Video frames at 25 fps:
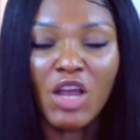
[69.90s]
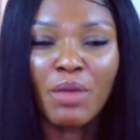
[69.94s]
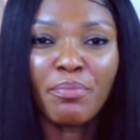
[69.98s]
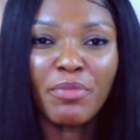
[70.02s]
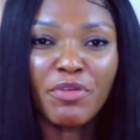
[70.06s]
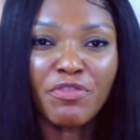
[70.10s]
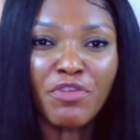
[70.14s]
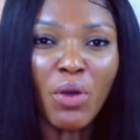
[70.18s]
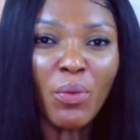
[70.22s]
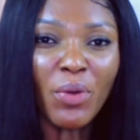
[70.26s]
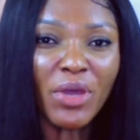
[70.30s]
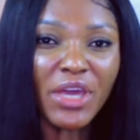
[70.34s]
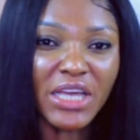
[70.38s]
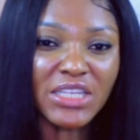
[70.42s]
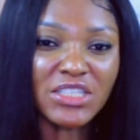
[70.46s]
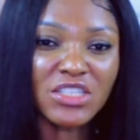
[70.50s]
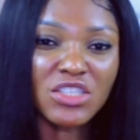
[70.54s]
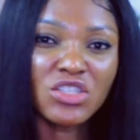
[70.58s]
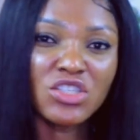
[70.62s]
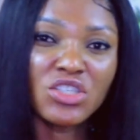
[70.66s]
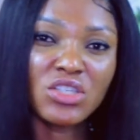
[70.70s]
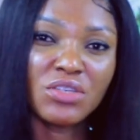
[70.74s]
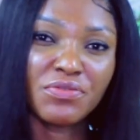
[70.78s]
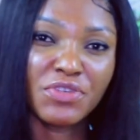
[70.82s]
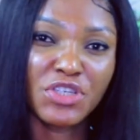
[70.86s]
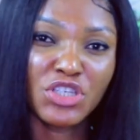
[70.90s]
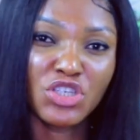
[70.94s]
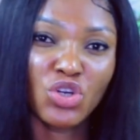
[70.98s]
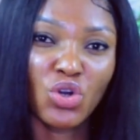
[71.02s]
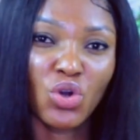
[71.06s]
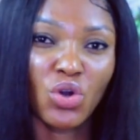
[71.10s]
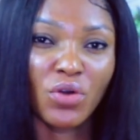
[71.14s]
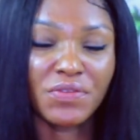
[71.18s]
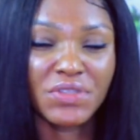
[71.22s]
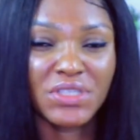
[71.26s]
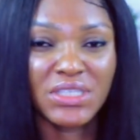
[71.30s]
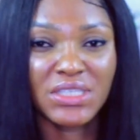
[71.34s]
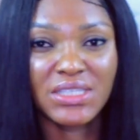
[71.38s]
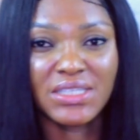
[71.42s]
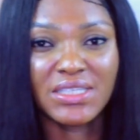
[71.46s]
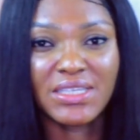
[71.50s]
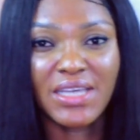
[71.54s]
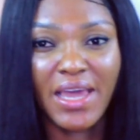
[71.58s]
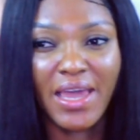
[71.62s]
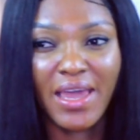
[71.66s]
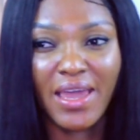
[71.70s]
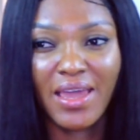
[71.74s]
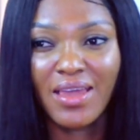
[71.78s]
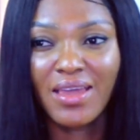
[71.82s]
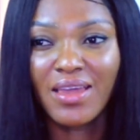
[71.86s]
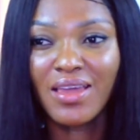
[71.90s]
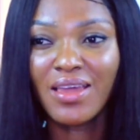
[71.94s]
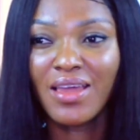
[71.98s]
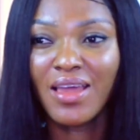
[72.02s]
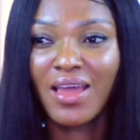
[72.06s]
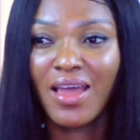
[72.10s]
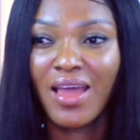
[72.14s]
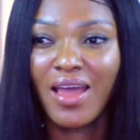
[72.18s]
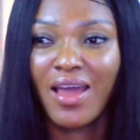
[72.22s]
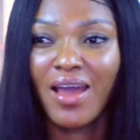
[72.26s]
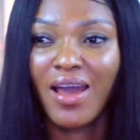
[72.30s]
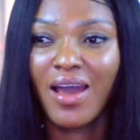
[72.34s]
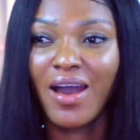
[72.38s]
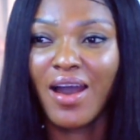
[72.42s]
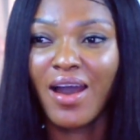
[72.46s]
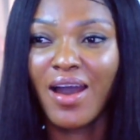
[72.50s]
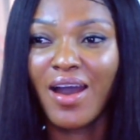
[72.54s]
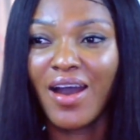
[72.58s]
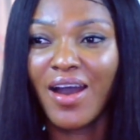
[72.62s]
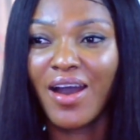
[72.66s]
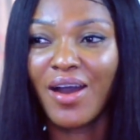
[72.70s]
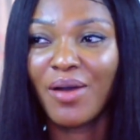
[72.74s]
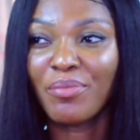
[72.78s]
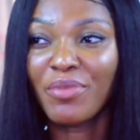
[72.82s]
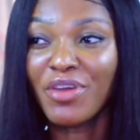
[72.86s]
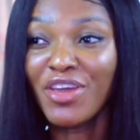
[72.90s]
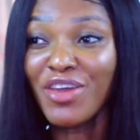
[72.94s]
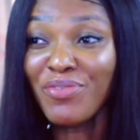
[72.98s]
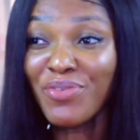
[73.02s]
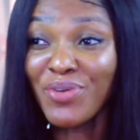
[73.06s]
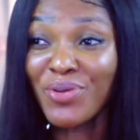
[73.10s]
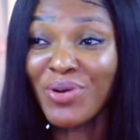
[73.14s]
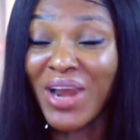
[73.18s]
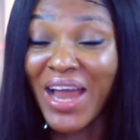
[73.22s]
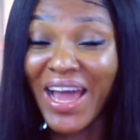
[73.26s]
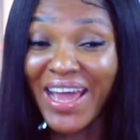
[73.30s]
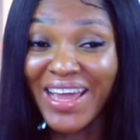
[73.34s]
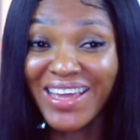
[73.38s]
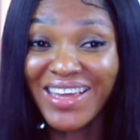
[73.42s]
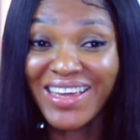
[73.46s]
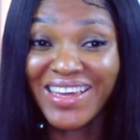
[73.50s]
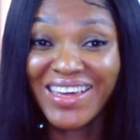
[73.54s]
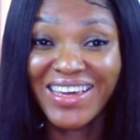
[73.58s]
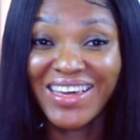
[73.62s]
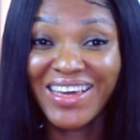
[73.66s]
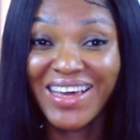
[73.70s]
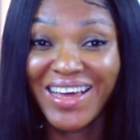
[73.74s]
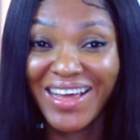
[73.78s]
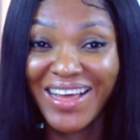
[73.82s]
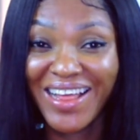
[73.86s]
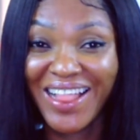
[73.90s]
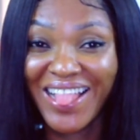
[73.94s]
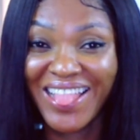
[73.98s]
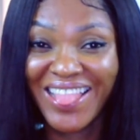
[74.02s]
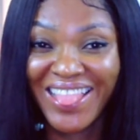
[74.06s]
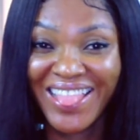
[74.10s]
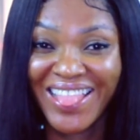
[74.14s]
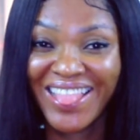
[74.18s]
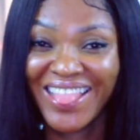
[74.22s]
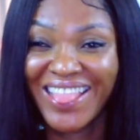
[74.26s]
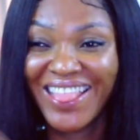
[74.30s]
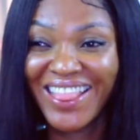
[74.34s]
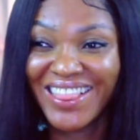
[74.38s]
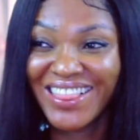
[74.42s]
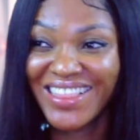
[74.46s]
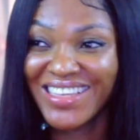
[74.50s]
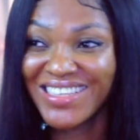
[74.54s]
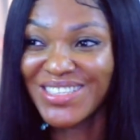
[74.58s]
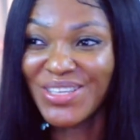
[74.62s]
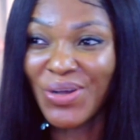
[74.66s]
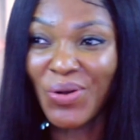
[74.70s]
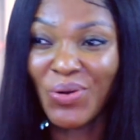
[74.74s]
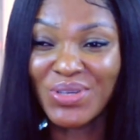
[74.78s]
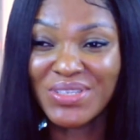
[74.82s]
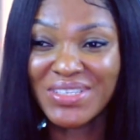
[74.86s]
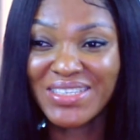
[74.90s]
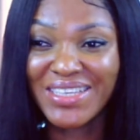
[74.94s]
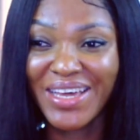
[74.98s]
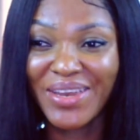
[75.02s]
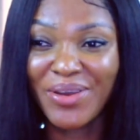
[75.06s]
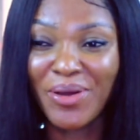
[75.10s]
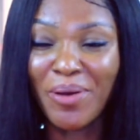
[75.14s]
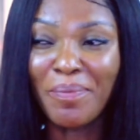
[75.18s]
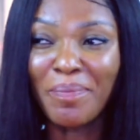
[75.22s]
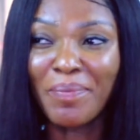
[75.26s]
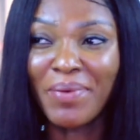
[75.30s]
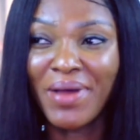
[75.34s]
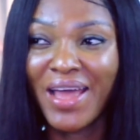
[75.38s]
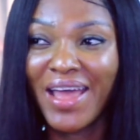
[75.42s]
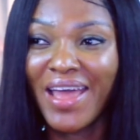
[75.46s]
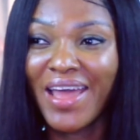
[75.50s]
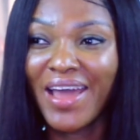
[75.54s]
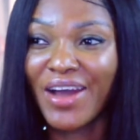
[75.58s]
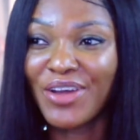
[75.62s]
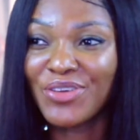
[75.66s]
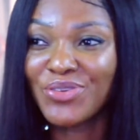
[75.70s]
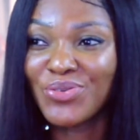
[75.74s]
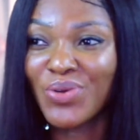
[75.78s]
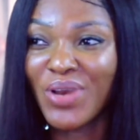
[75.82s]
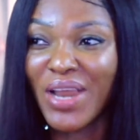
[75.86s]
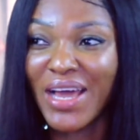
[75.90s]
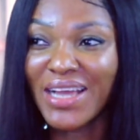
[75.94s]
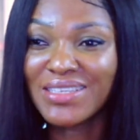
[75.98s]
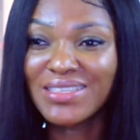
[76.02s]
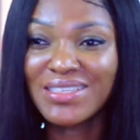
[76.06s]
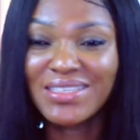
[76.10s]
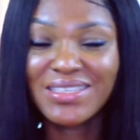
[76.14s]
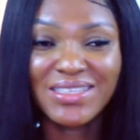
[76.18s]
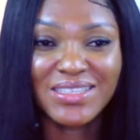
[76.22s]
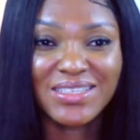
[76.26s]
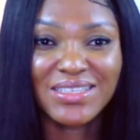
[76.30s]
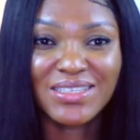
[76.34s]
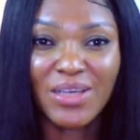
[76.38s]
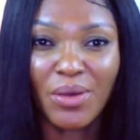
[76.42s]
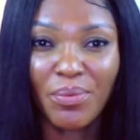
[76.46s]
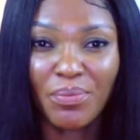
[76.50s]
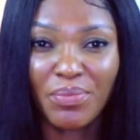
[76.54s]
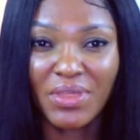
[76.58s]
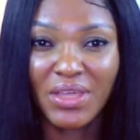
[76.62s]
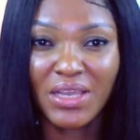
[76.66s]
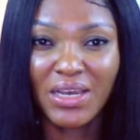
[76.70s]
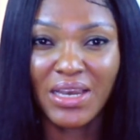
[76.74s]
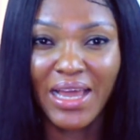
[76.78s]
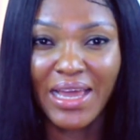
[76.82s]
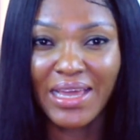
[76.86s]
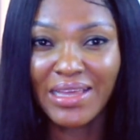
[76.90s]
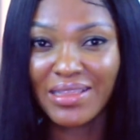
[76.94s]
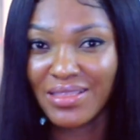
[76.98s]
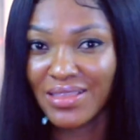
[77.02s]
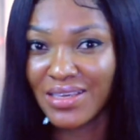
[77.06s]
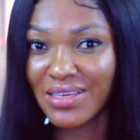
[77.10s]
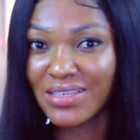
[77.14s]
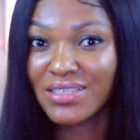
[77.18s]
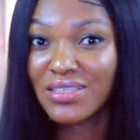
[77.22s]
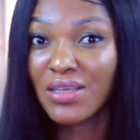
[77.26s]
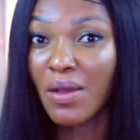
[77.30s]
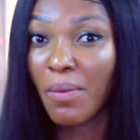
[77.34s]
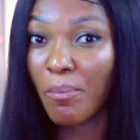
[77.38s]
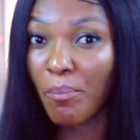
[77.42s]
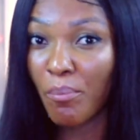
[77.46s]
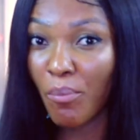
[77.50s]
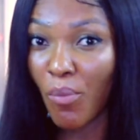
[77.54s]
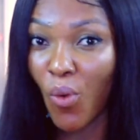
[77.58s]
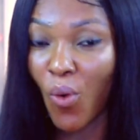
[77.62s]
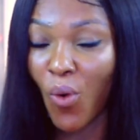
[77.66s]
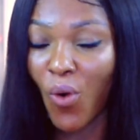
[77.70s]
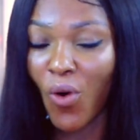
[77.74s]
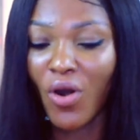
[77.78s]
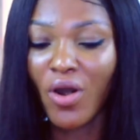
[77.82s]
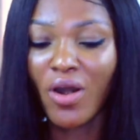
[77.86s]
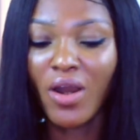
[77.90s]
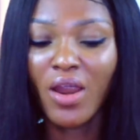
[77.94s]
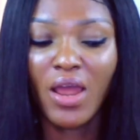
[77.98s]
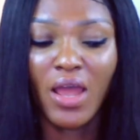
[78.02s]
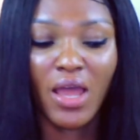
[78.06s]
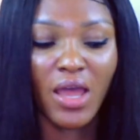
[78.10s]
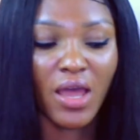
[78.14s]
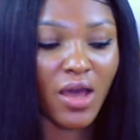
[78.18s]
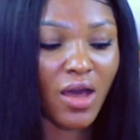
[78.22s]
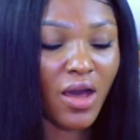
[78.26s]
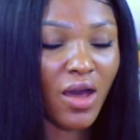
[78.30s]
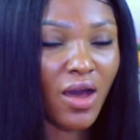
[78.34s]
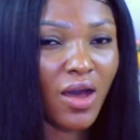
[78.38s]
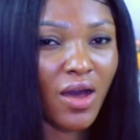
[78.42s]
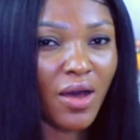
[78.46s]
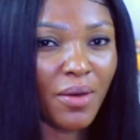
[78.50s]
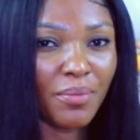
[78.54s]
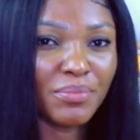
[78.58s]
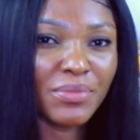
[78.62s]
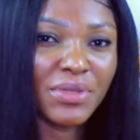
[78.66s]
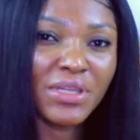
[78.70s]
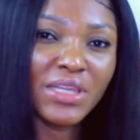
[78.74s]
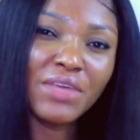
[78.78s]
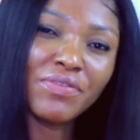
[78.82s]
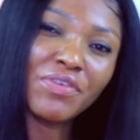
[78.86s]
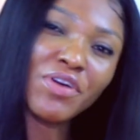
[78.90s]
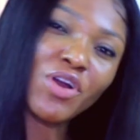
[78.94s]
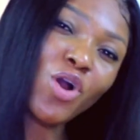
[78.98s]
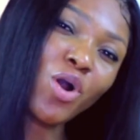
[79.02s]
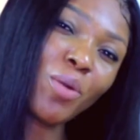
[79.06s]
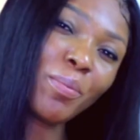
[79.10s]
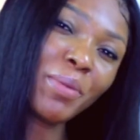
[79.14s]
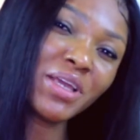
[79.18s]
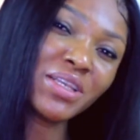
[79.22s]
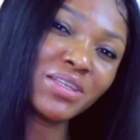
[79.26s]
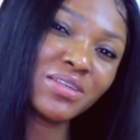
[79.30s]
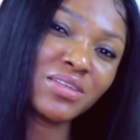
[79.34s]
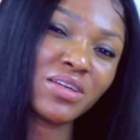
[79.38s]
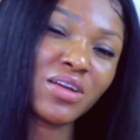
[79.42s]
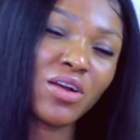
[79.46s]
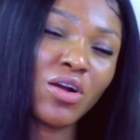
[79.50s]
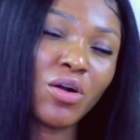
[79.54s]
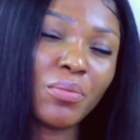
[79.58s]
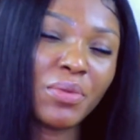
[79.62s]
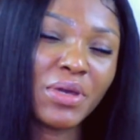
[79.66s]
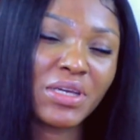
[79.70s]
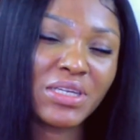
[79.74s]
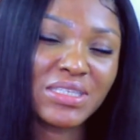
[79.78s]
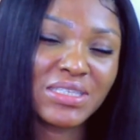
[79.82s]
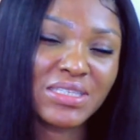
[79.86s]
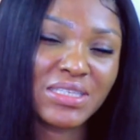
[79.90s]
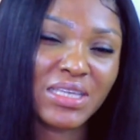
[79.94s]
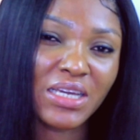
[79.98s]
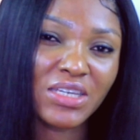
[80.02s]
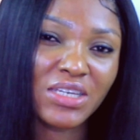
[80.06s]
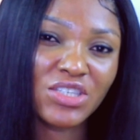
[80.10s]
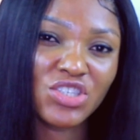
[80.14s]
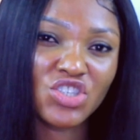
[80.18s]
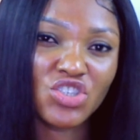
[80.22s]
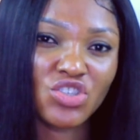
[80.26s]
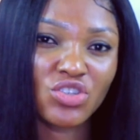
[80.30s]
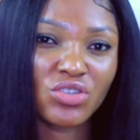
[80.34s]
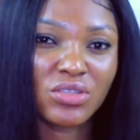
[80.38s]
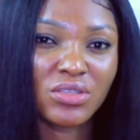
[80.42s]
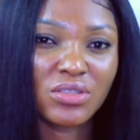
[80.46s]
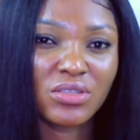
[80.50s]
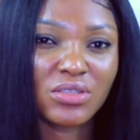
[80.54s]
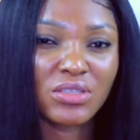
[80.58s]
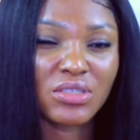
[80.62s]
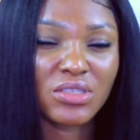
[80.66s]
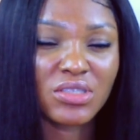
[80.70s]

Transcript: before we get into the video of today, if you like this whole setup and you would like to see something like this more, leave a comment in the comment section